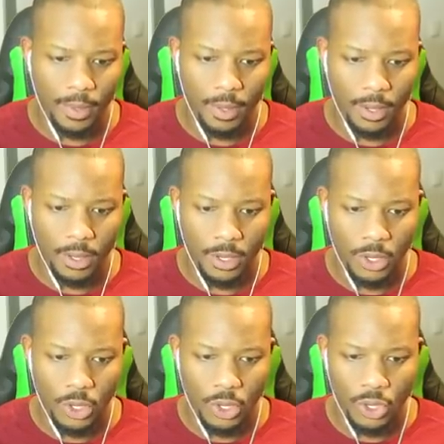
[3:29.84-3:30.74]

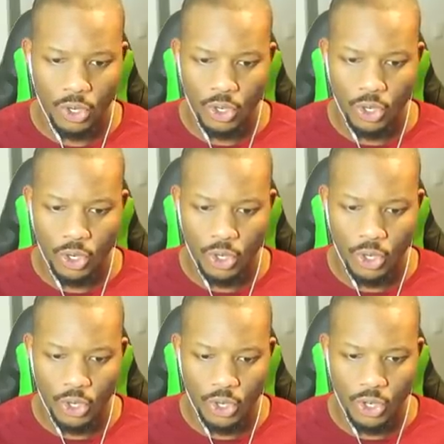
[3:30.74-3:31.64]

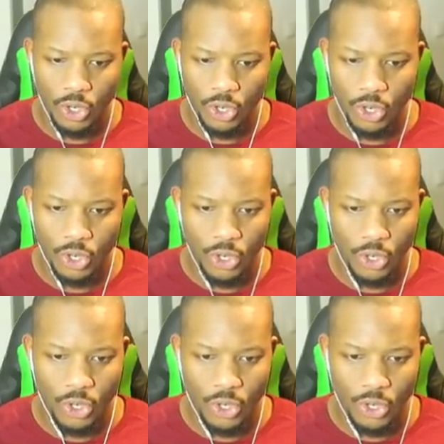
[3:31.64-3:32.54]

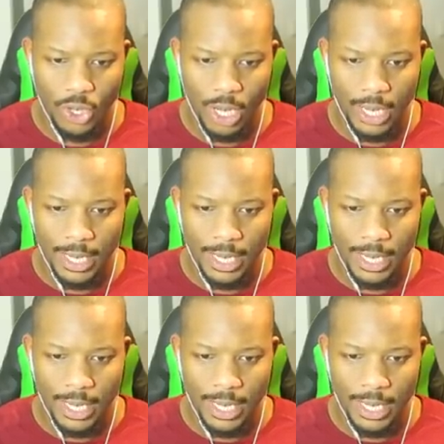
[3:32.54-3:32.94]
(no one is talking)